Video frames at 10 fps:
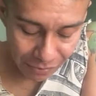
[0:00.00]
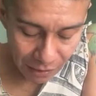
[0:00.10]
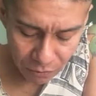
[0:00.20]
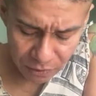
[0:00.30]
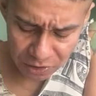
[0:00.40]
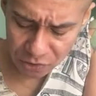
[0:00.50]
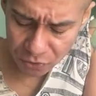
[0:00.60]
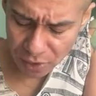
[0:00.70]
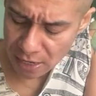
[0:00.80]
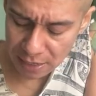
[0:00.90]
which is
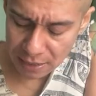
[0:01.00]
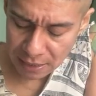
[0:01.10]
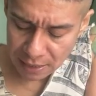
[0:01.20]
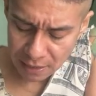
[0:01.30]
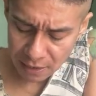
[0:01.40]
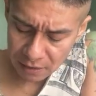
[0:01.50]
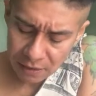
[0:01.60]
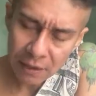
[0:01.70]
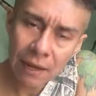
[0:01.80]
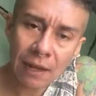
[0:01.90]
great.
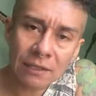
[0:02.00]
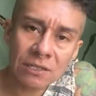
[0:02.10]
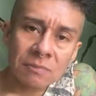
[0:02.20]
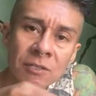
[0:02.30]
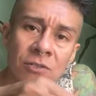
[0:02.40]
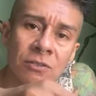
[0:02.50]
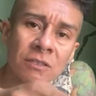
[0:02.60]
Just make sure that